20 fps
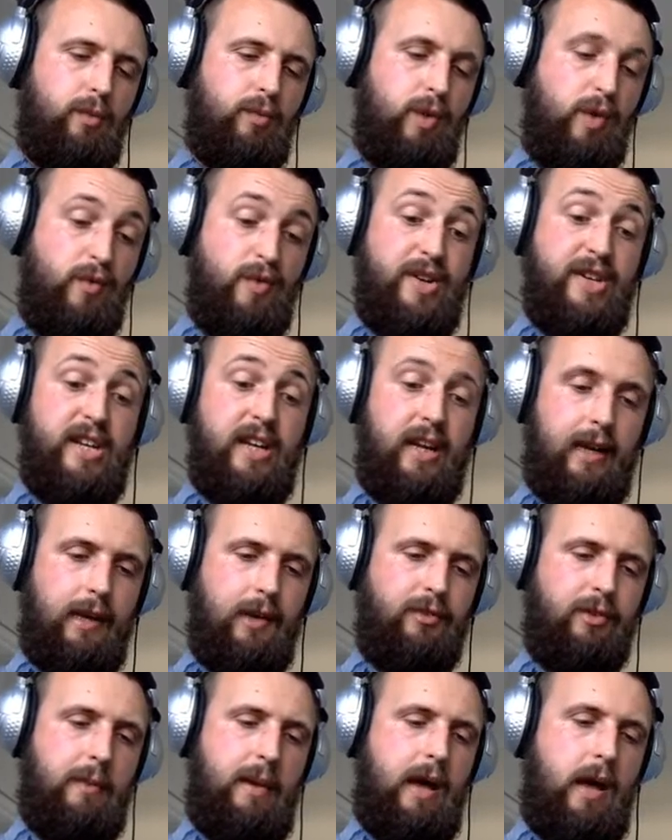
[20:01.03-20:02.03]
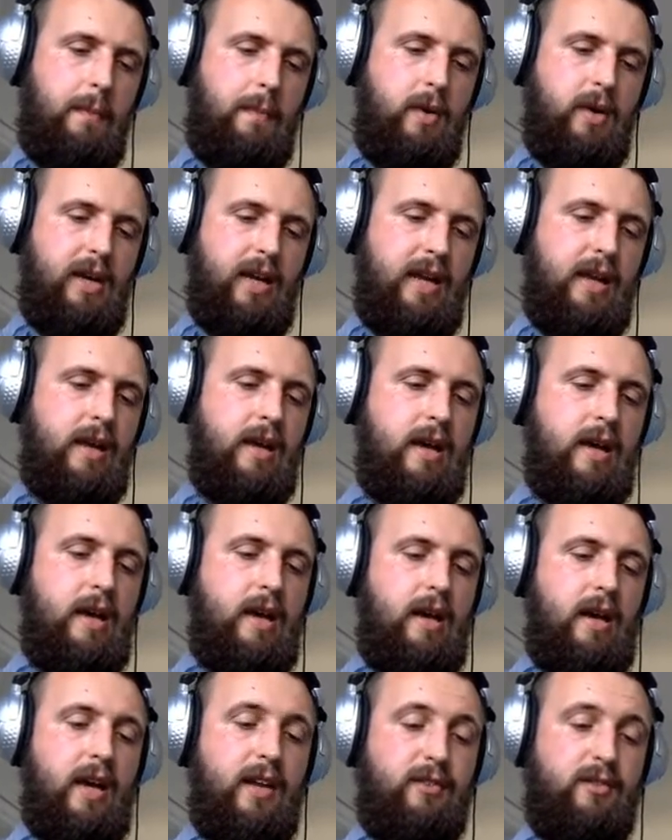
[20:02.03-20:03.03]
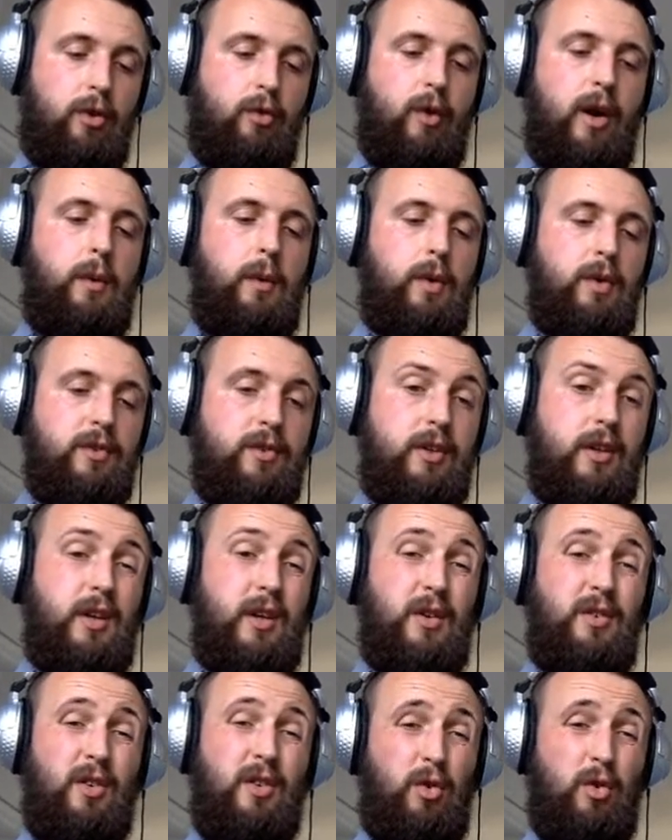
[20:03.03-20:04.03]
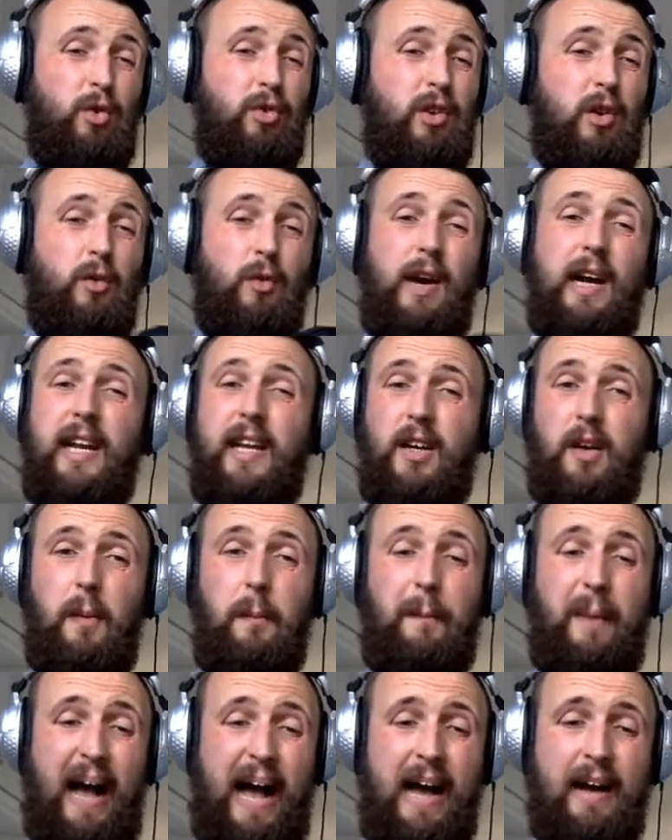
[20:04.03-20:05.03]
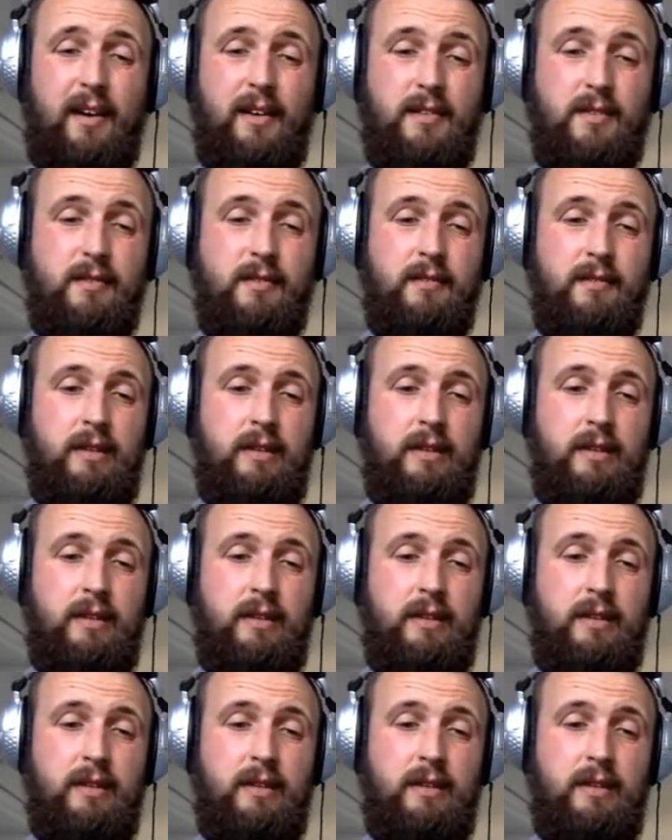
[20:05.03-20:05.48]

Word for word: a, ridiculous amount of money, it's a great one to use. It's also really compact,